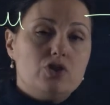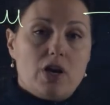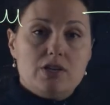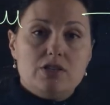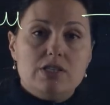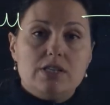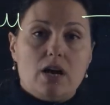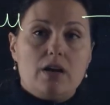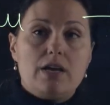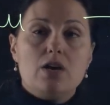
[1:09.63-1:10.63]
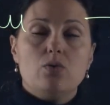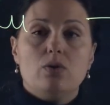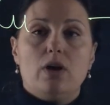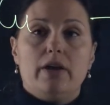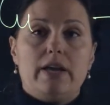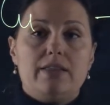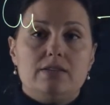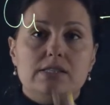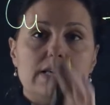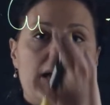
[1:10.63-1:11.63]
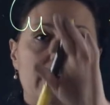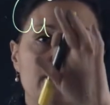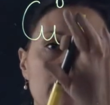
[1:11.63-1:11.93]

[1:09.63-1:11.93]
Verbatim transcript: charges are equal on either side.